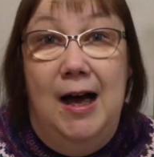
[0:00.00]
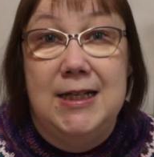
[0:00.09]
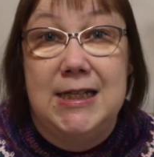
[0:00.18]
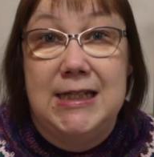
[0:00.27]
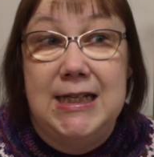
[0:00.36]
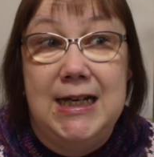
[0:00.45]
I
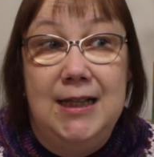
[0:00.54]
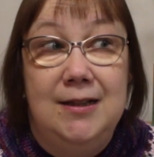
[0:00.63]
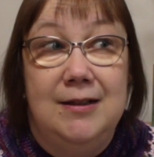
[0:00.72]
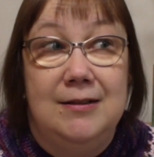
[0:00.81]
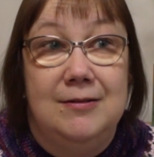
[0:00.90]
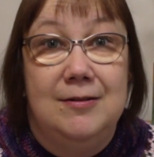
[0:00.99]

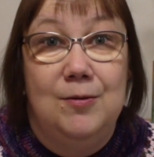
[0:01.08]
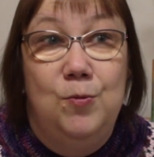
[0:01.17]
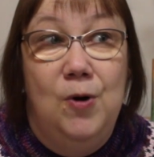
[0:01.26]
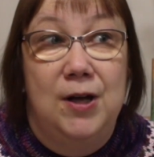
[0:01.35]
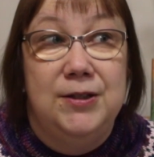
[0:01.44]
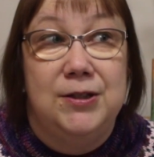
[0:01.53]
still
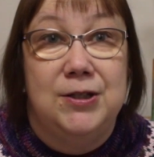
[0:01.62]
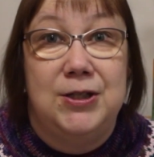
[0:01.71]
want